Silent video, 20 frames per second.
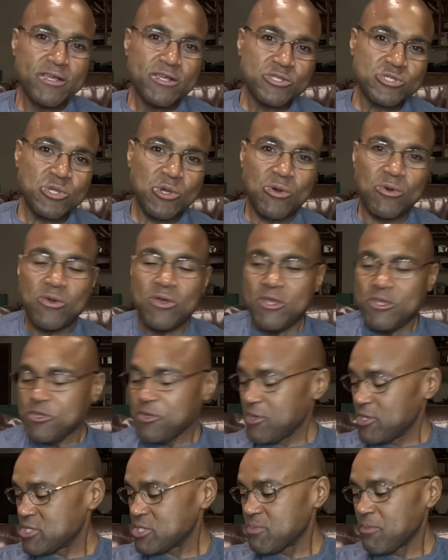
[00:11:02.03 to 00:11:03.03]
So
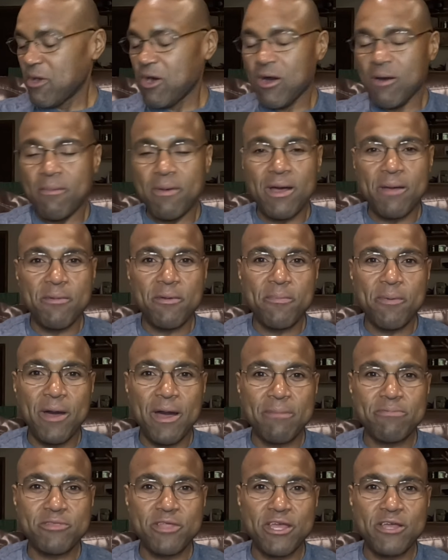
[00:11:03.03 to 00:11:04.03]
you're a small mom and
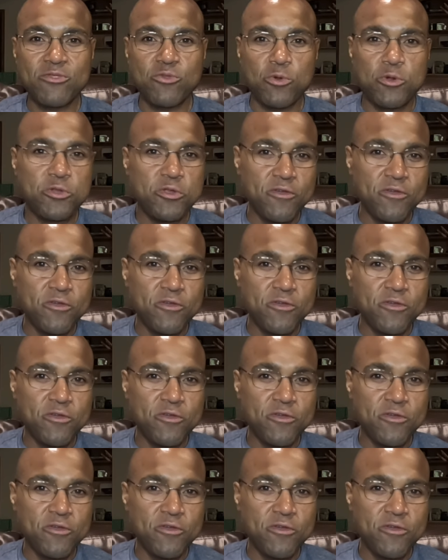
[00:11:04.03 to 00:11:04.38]
pop landlord.